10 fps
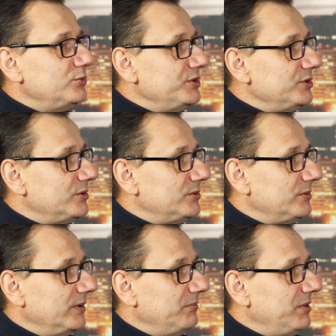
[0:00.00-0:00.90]
we
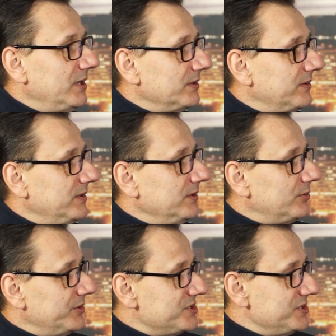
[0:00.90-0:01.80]
know about the
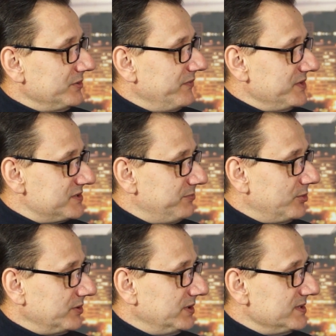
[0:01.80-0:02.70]
origin of this
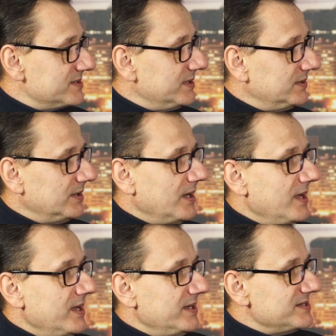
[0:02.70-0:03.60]
sport? Is
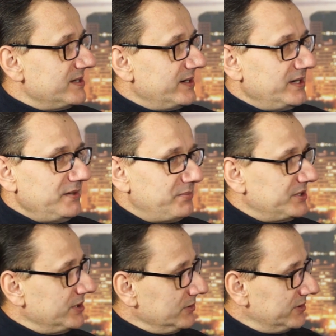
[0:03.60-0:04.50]
there any
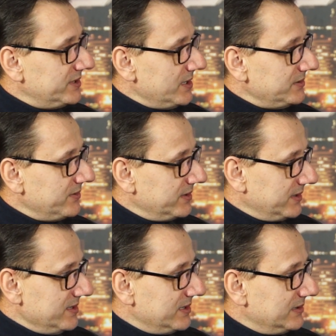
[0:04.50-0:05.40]
particular country that
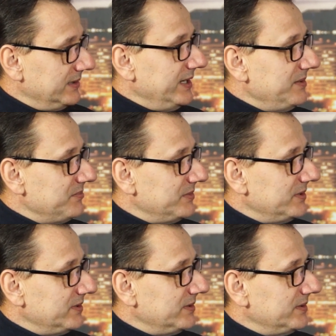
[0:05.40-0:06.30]
can claim
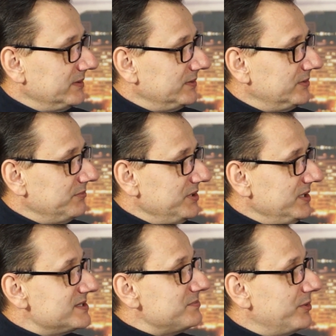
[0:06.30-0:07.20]
to be
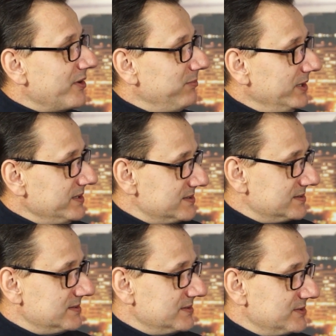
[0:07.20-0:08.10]
its
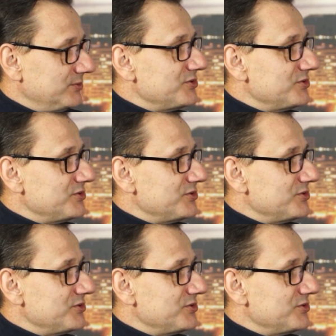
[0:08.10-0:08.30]
birthplace, so